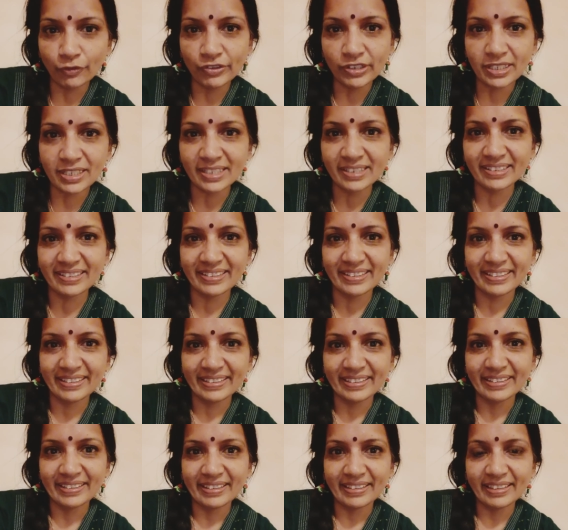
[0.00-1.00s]

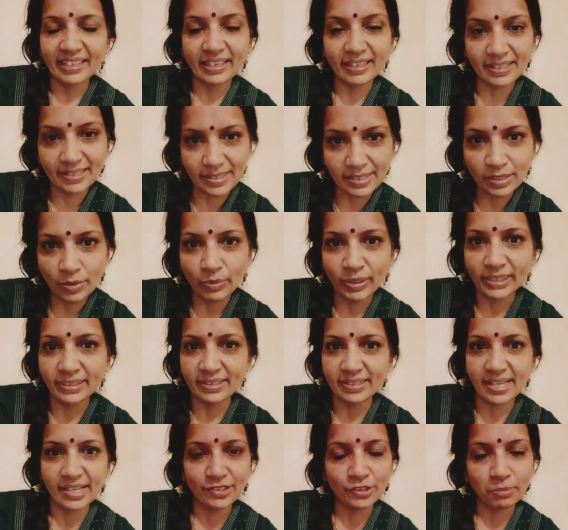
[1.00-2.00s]
it, that this is the way
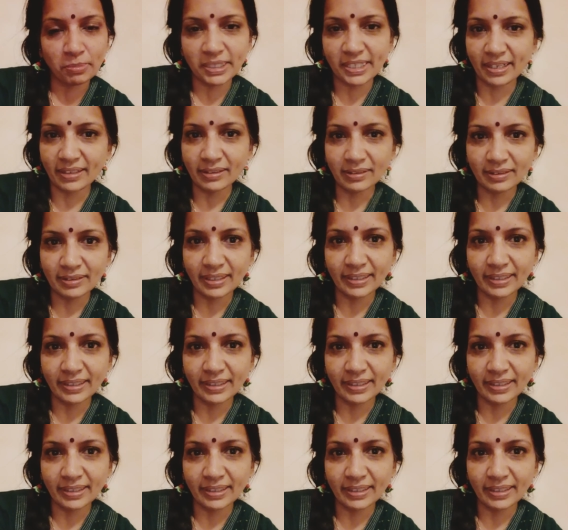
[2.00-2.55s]
this has to be done.